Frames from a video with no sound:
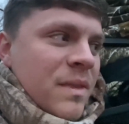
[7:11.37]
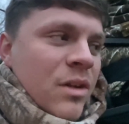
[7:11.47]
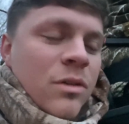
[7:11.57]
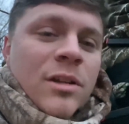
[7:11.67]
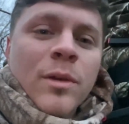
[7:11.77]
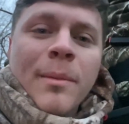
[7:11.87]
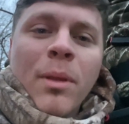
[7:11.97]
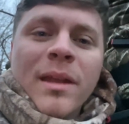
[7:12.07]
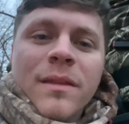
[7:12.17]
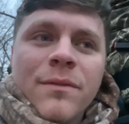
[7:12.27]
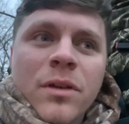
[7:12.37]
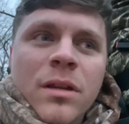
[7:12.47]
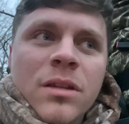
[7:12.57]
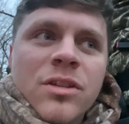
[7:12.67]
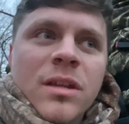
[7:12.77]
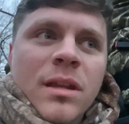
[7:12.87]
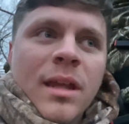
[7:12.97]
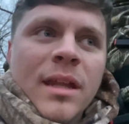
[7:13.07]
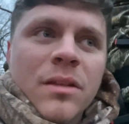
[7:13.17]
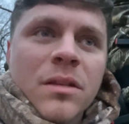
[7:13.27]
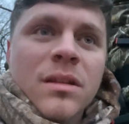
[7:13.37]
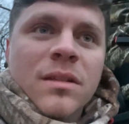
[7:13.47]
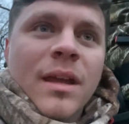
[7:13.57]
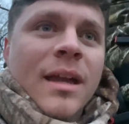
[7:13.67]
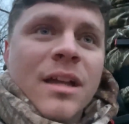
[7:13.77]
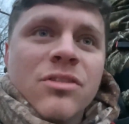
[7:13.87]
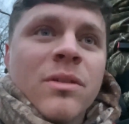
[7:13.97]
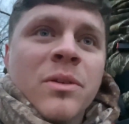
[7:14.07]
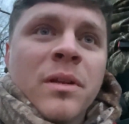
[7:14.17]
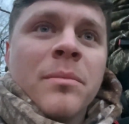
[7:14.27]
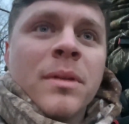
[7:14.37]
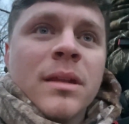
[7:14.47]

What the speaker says: We replayed the footage and it looks like I drilled him.